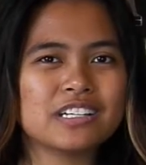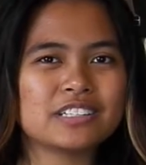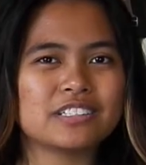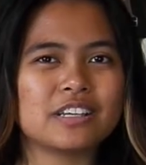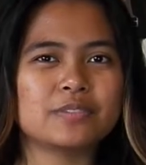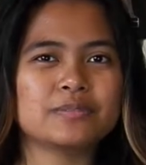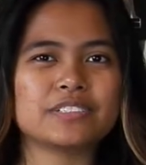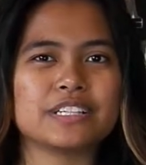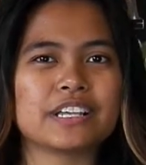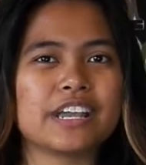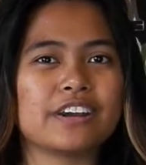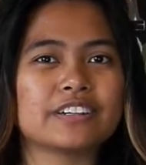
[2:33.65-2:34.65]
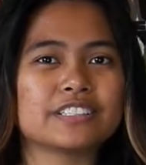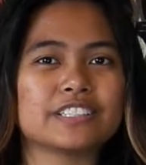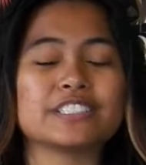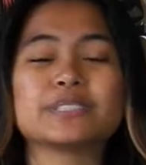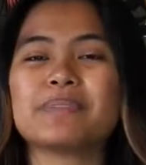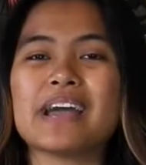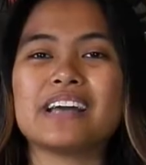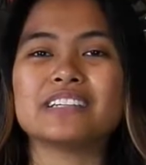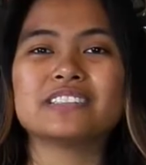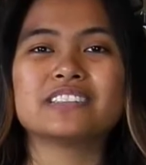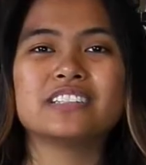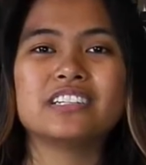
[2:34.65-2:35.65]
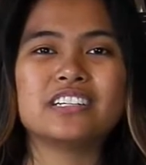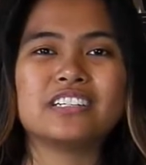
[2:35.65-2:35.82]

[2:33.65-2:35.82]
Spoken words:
some of the characters' past.